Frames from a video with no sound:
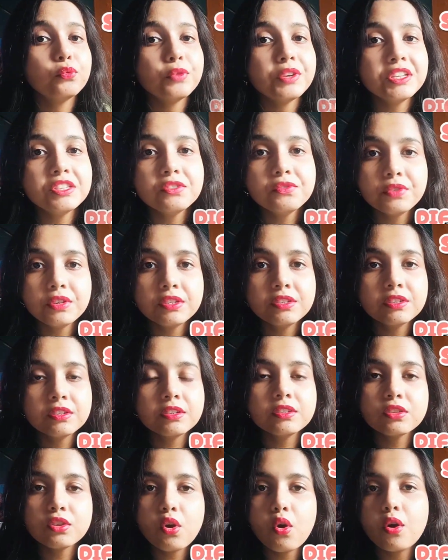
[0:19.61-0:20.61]
which
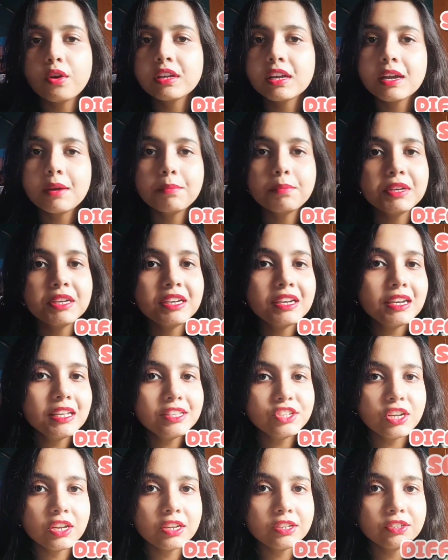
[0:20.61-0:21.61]
features got completely
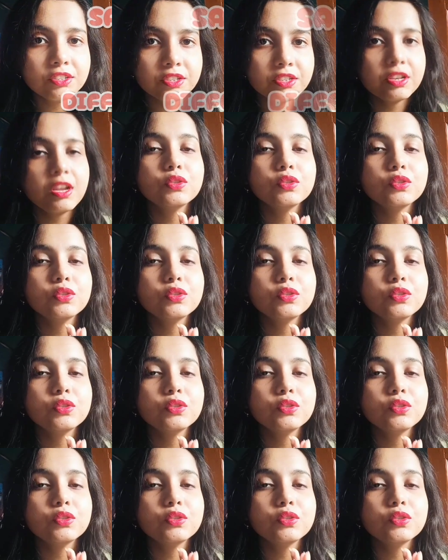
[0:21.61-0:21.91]
changed.